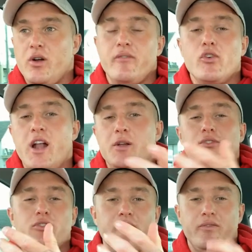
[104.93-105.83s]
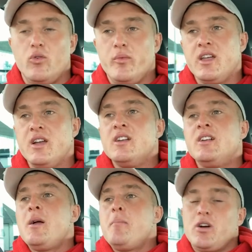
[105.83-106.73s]
I haven't got anyone to do it for me,
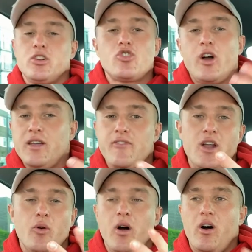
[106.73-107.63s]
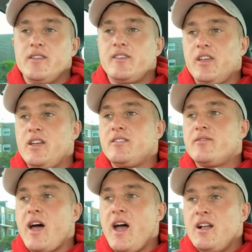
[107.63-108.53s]
but I'm going to try and give you a little behind the scenes of
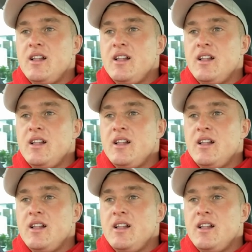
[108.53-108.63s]
that